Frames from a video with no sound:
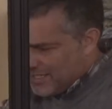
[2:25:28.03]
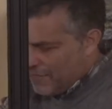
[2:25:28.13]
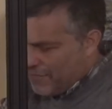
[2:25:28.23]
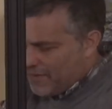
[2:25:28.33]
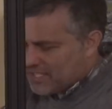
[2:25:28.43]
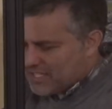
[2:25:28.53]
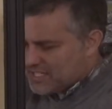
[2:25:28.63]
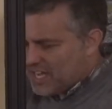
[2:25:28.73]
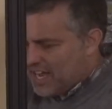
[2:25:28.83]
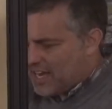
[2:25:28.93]
It feels like
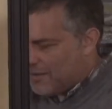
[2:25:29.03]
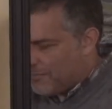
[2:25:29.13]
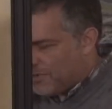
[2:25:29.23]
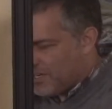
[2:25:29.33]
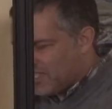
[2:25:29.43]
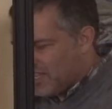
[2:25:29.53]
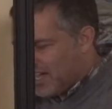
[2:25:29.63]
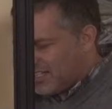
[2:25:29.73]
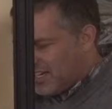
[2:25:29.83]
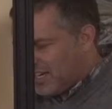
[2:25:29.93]
it's tight, but it's
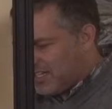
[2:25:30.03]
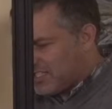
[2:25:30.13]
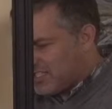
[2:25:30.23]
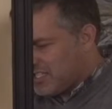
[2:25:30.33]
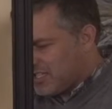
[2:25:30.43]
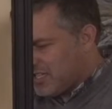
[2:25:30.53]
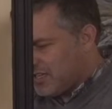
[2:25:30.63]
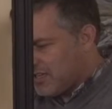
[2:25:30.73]
not tight. It's just,